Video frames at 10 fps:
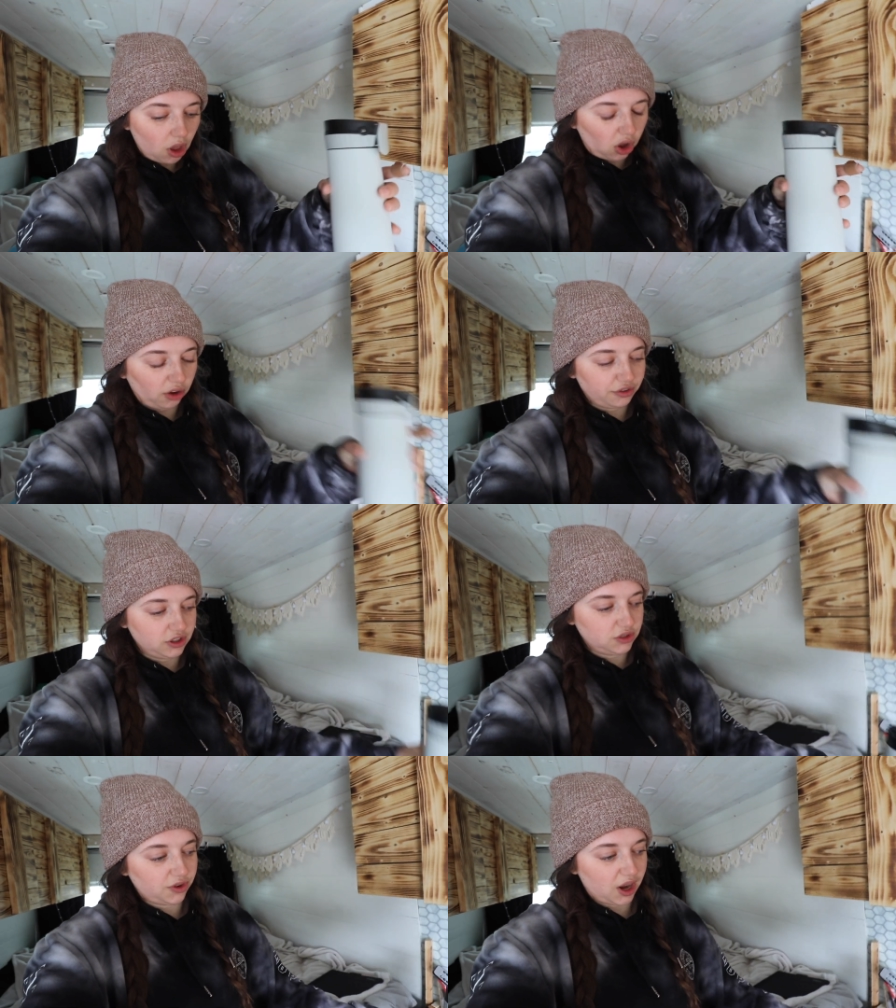all for
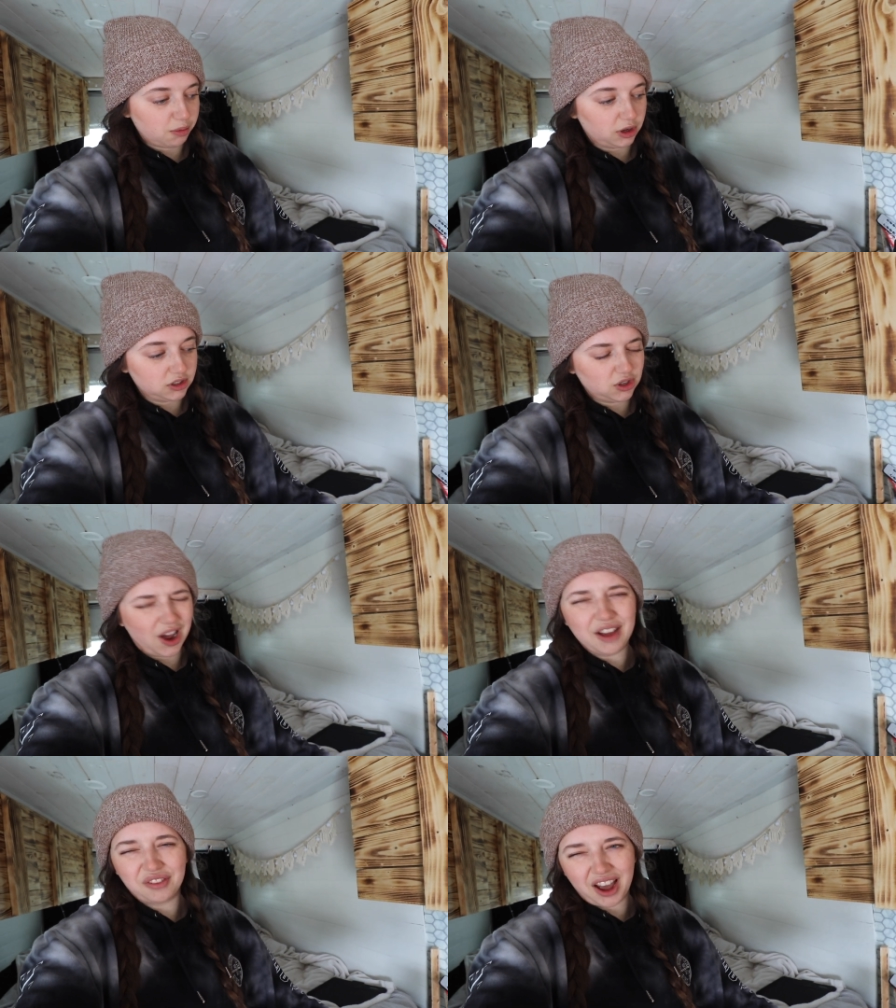this van build. So
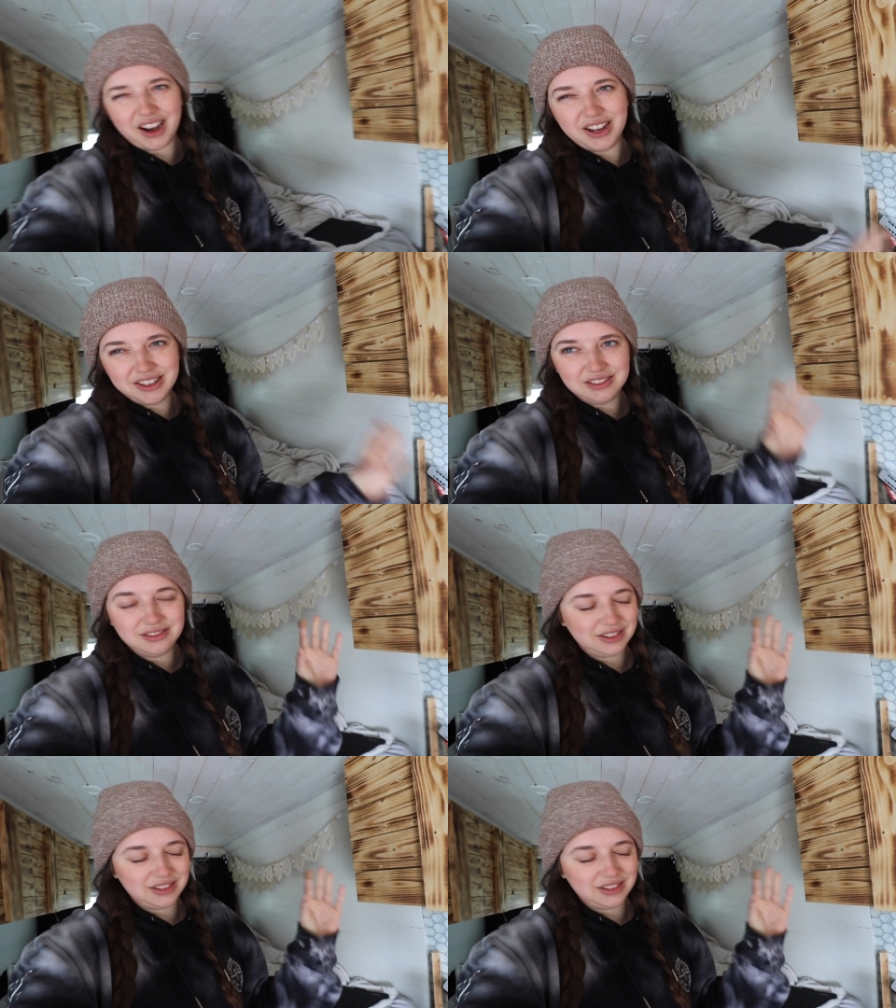I've got it.